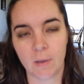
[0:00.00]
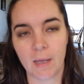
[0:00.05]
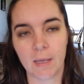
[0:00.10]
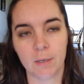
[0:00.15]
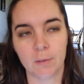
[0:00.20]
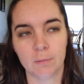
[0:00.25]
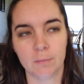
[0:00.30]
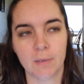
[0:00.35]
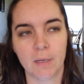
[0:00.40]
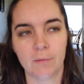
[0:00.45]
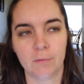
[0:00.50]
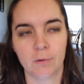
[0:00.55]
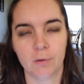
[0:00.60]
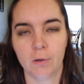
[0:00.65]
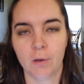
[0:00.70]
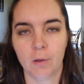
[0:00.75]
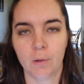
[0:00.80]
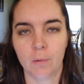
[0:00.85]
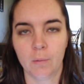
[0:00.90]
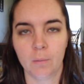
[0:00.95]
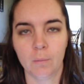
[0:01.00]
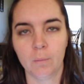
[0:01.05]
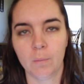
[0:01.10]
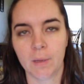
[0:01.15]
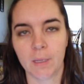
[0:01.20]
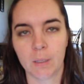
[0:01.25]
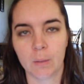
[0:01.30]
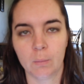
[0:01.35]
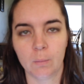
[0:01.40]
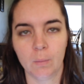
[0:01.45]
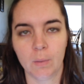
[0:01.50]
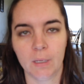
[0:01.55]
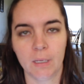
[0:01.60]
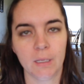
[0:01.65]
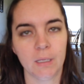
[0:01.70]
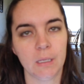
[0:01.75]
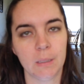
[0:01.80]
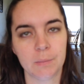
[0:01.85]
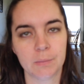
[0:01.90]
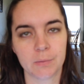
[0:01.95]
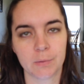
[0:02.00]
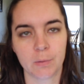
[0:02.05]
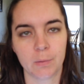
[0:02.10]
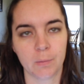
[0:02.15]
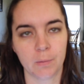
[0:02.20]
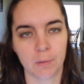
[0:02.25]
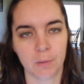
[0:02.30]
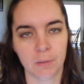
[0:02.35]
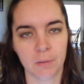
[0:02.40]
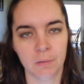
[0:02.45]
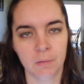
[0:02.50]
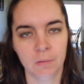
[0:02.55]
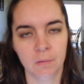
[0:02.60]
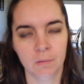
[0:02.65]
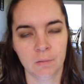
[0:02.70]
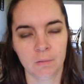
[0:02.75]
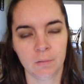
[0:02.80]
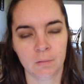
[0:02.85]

I don't ever know like when it keeps recording.